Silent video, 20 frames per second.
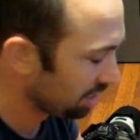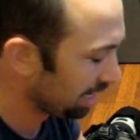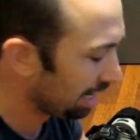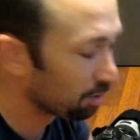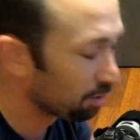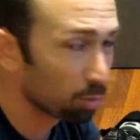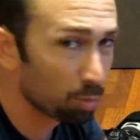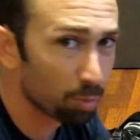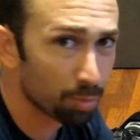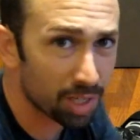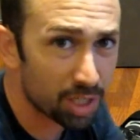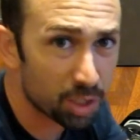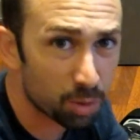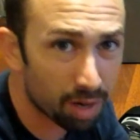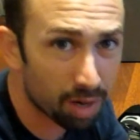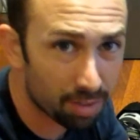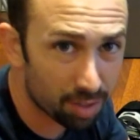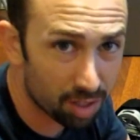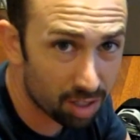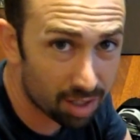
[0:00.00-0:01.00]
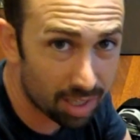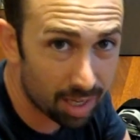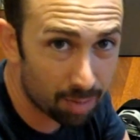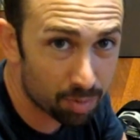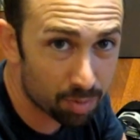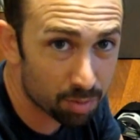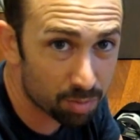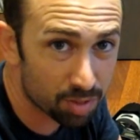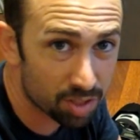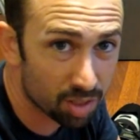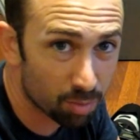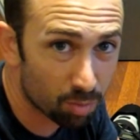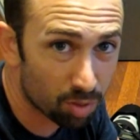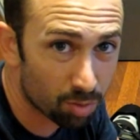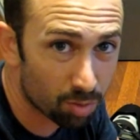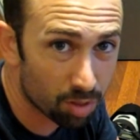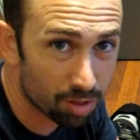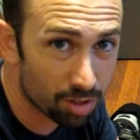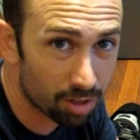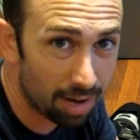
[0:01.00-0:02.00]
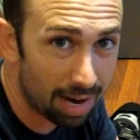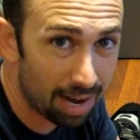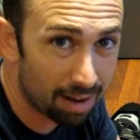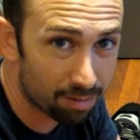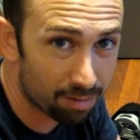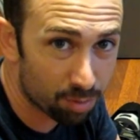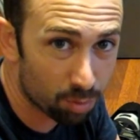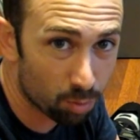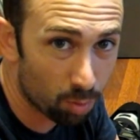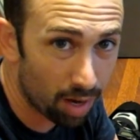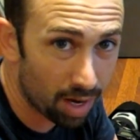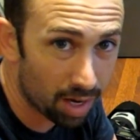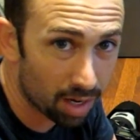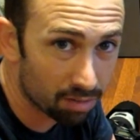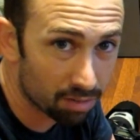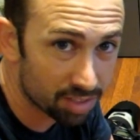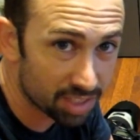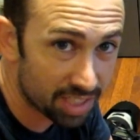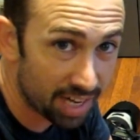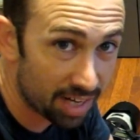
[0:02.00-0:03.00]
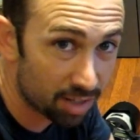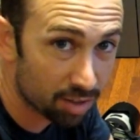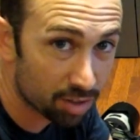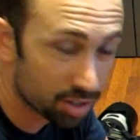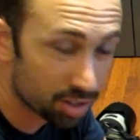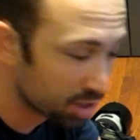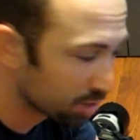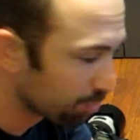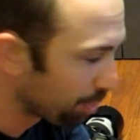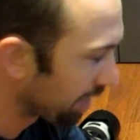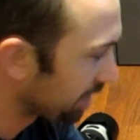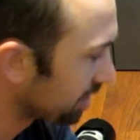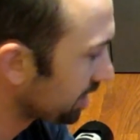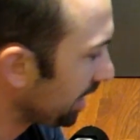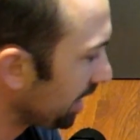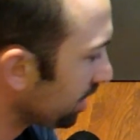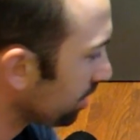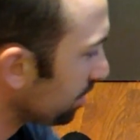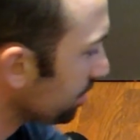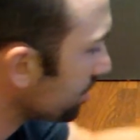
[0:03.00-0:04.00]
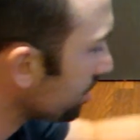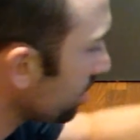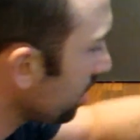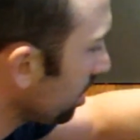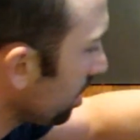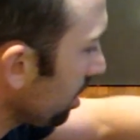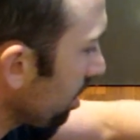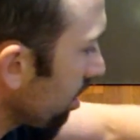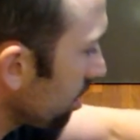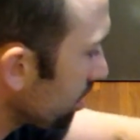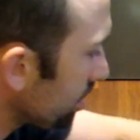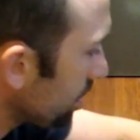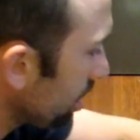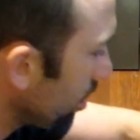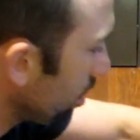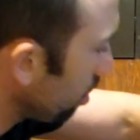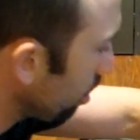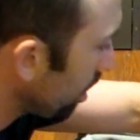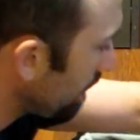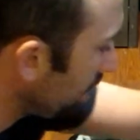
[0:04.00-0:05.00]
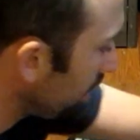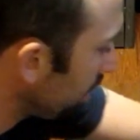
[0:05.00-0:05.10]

I would much rather clamp them somewhere where they're out of the way of skaters and spectators. So